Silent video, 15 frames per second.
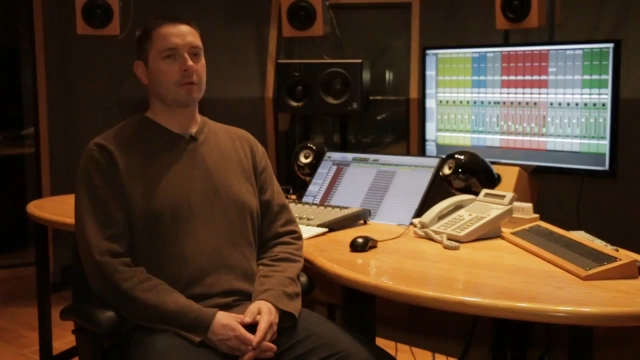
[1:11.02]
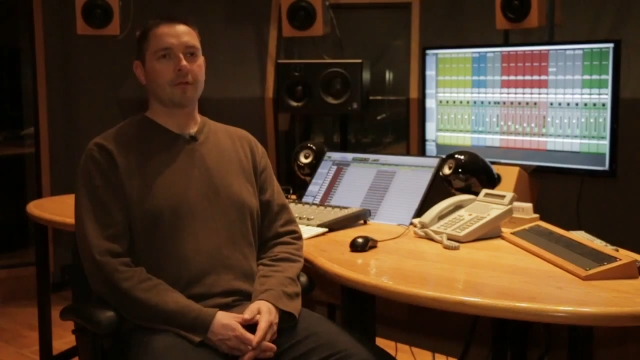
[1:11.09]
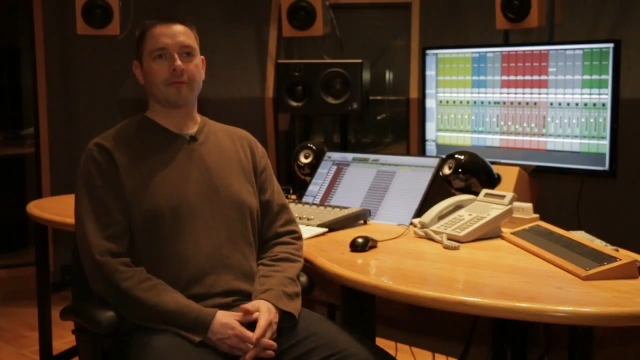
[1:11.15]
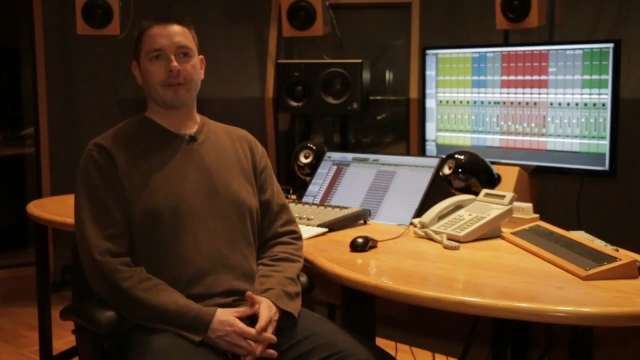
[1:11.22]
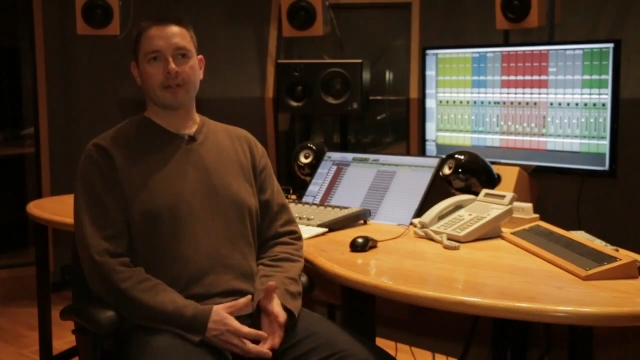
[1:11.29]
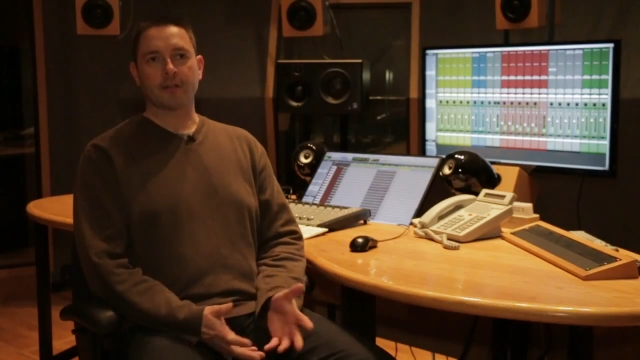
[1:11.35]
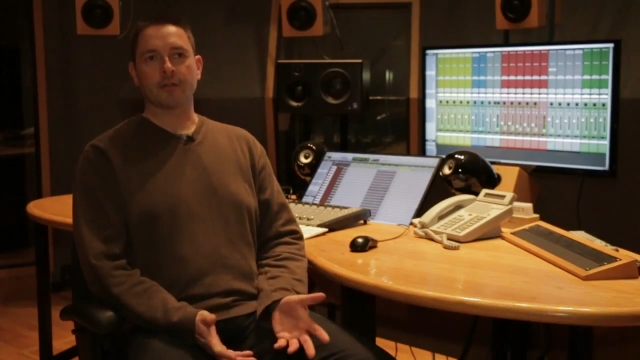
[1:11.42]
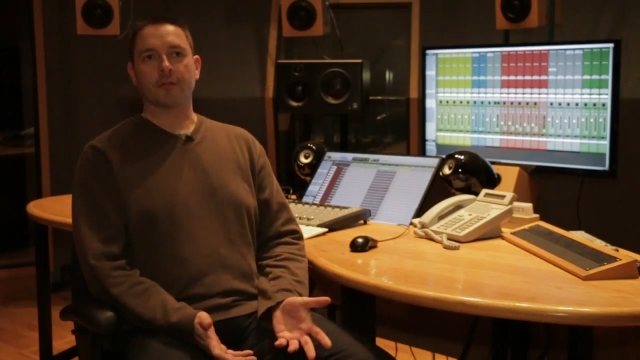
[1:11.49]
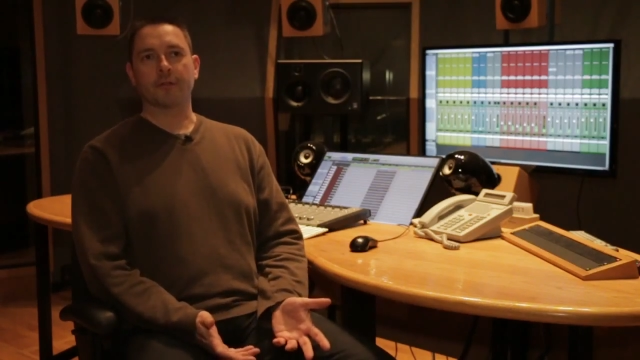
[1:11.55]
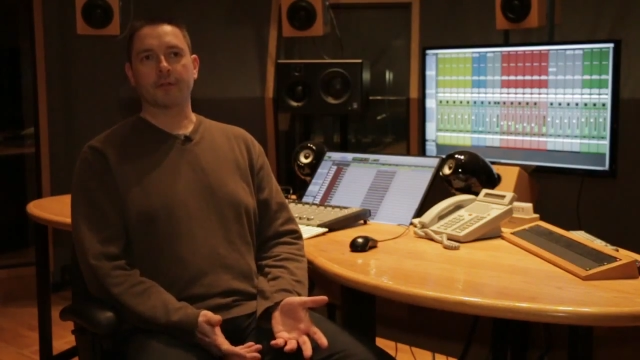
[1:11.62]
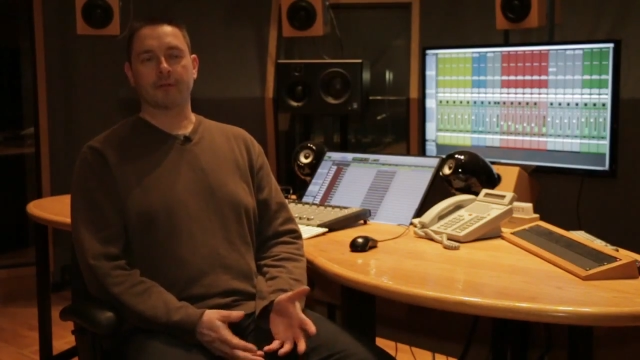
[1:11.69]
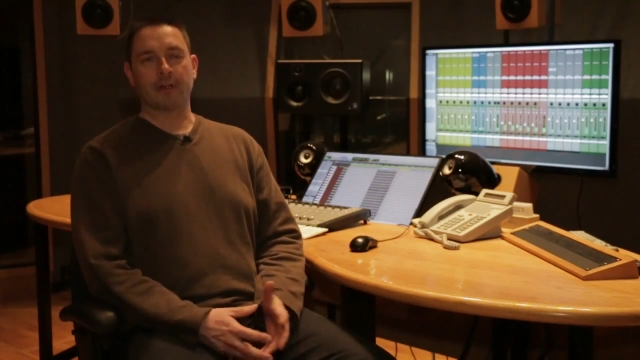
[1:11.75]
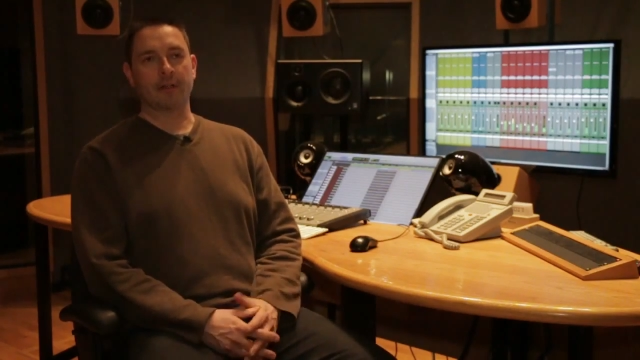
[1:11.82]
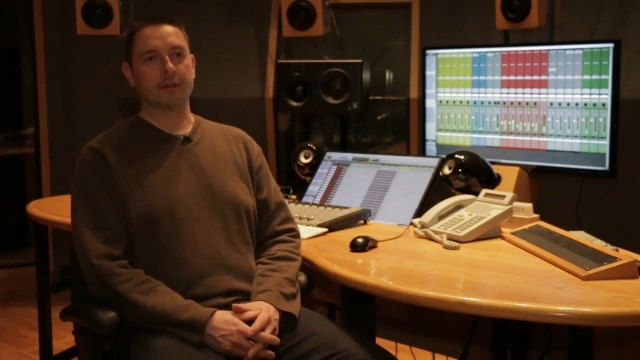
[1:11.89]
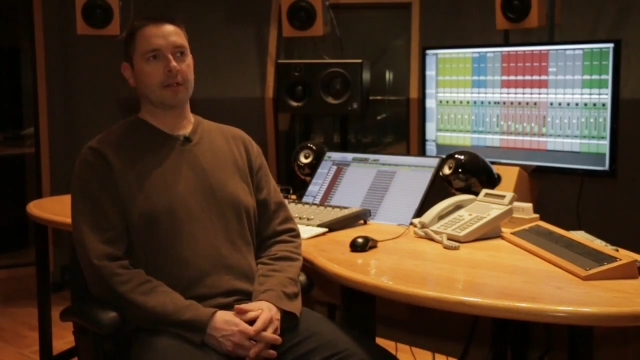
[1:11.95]
conventional
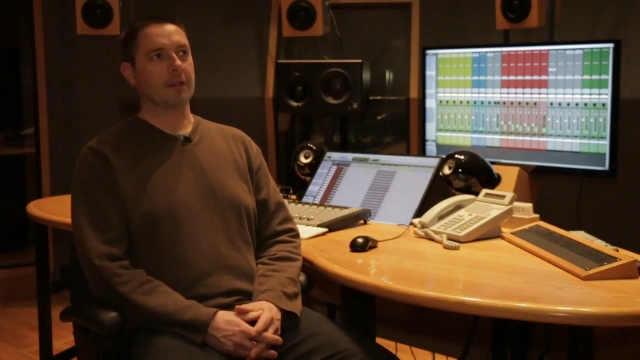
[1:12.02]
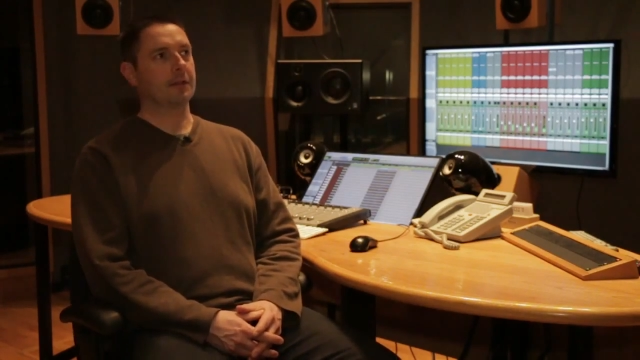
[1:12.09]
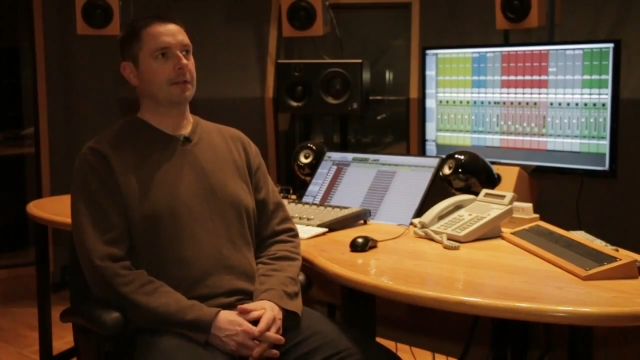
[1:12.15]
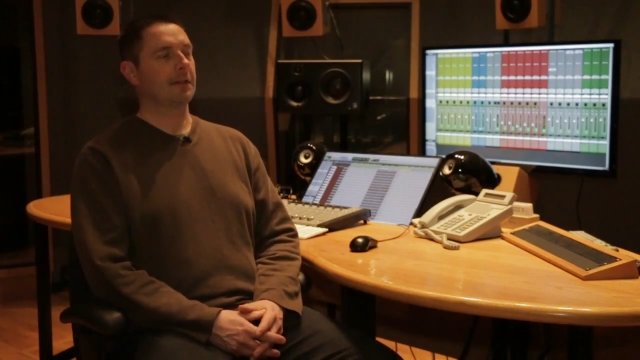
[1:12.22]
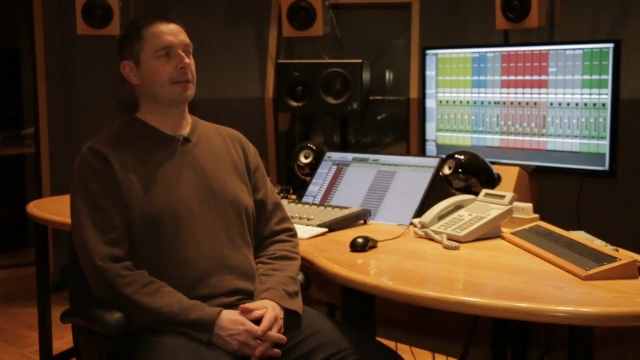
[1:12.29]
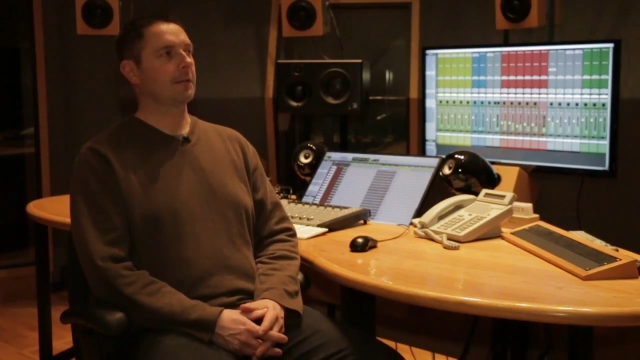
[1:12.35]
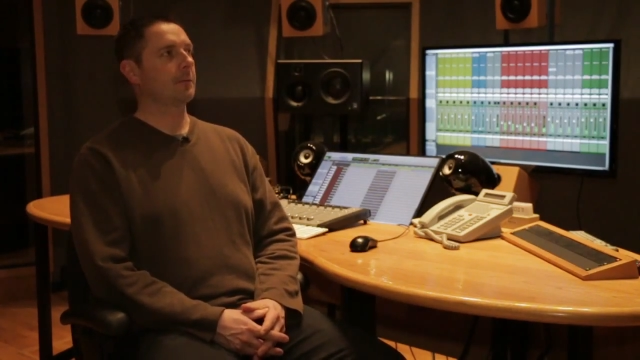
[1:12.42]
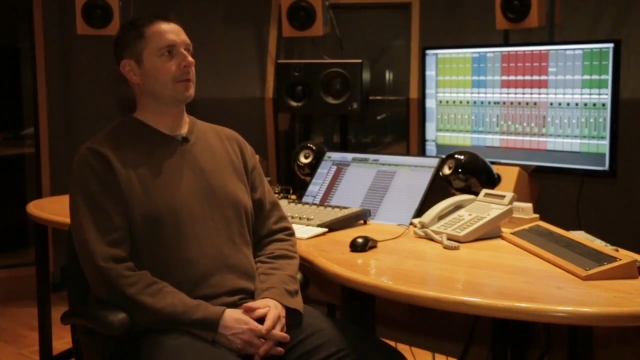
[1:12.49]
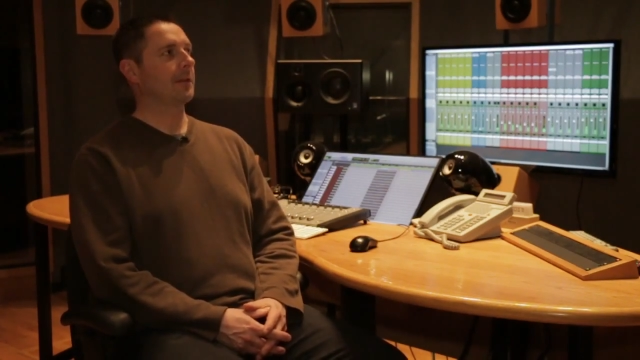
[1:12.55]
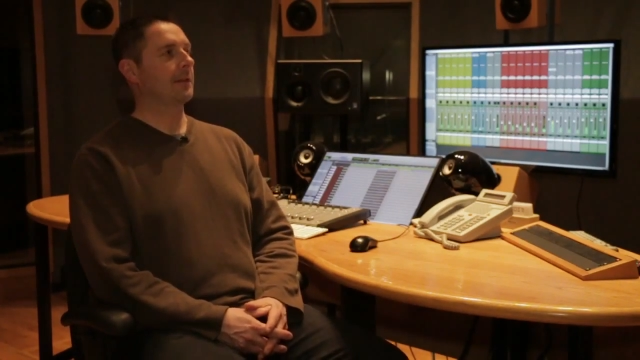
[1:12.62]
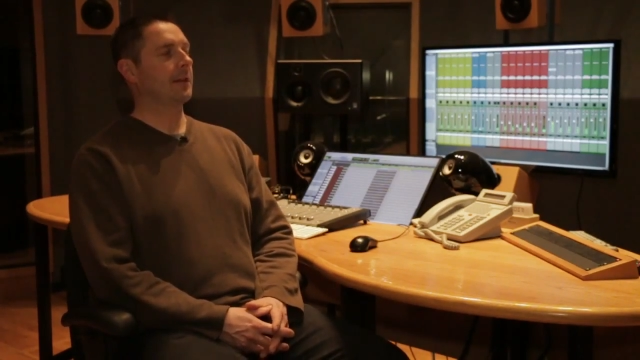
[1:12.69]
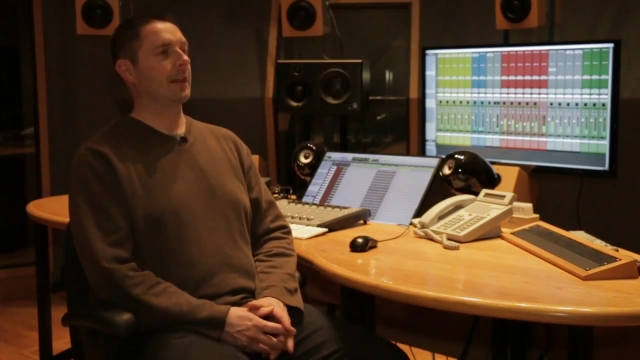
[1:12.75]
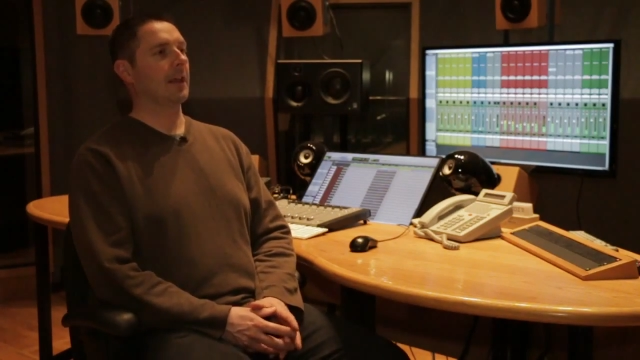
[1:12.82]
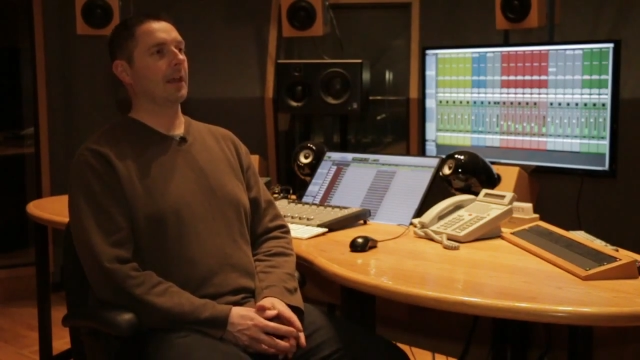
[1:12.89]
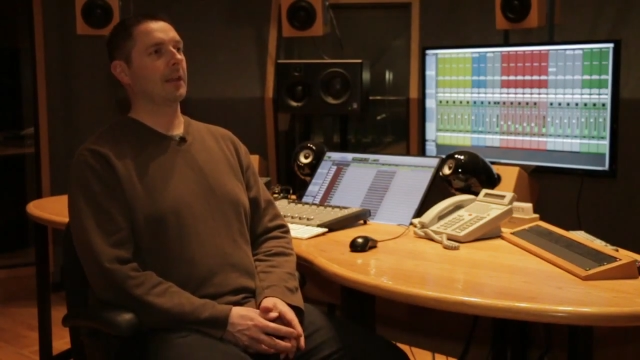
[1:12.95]
surround sound system
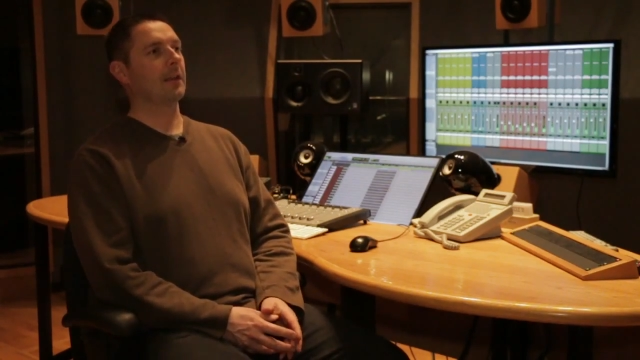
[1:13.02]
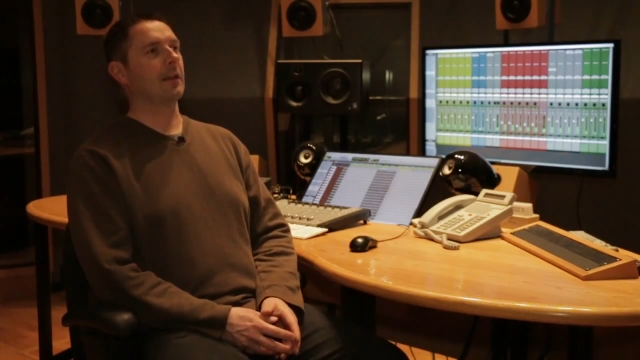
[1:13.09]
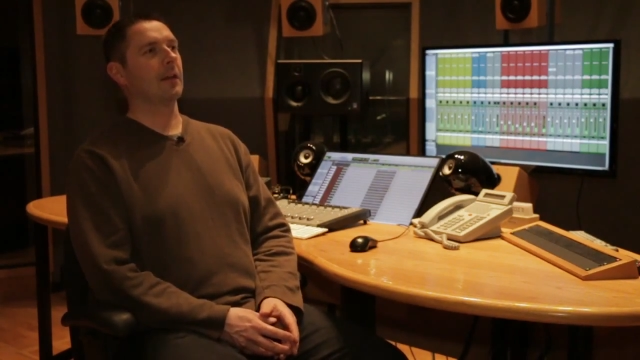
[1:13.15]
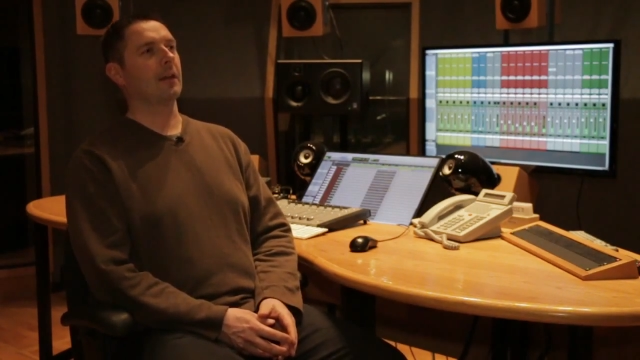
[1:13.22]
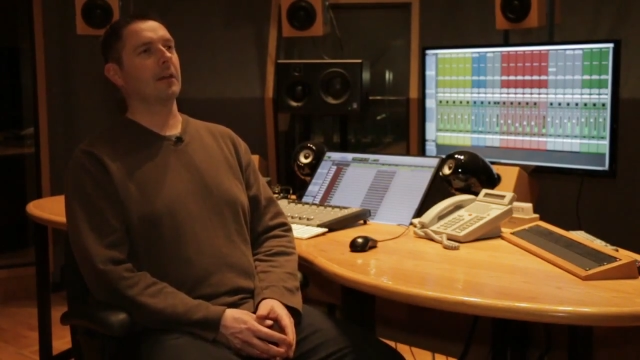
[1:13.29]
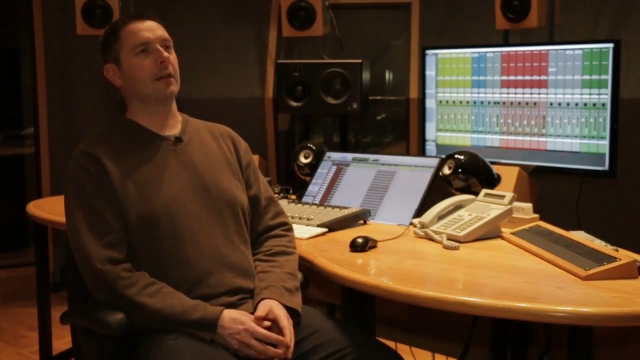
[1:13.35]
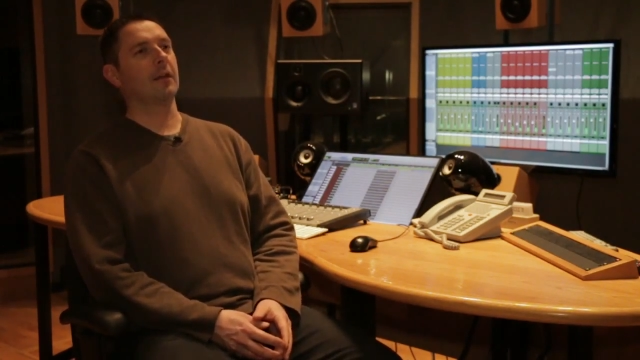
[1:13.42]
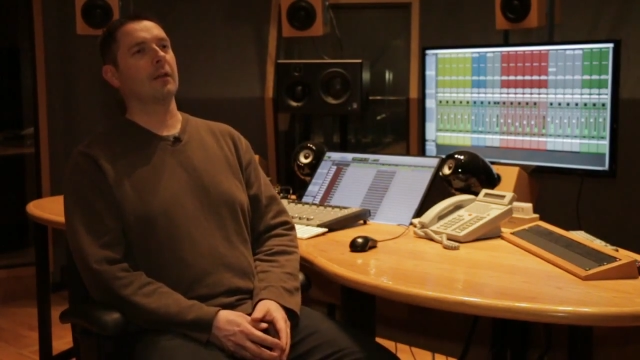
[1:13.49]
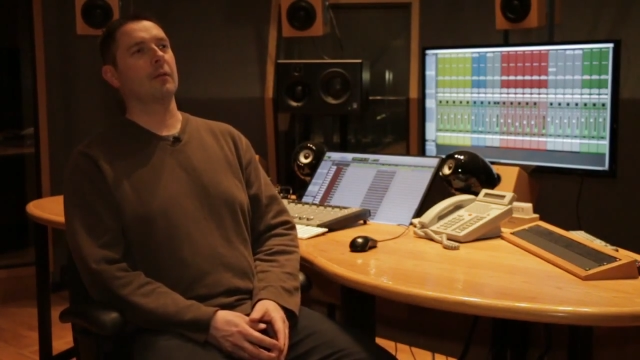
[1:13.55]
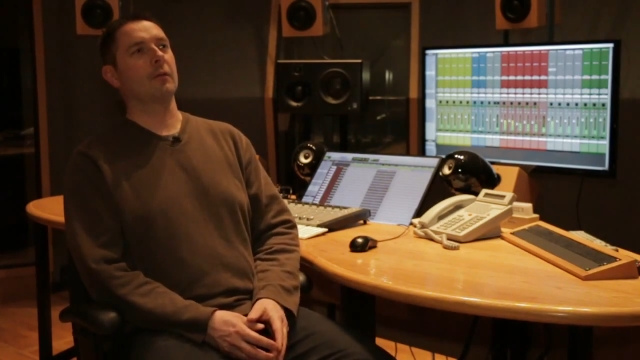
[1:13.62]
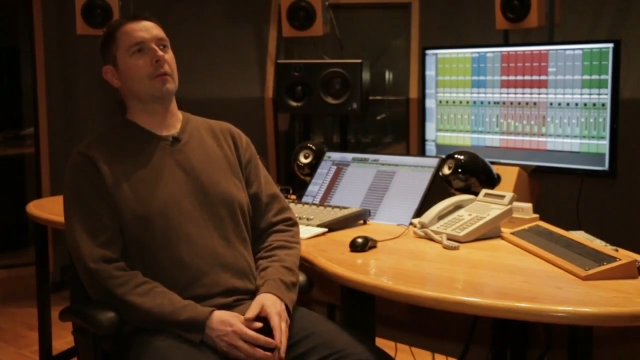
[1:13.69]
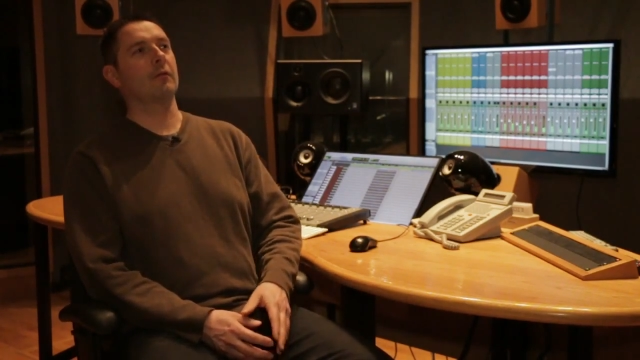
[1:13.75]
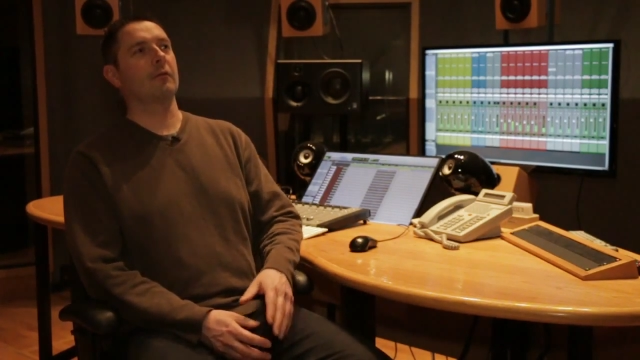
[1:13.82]
is that uh,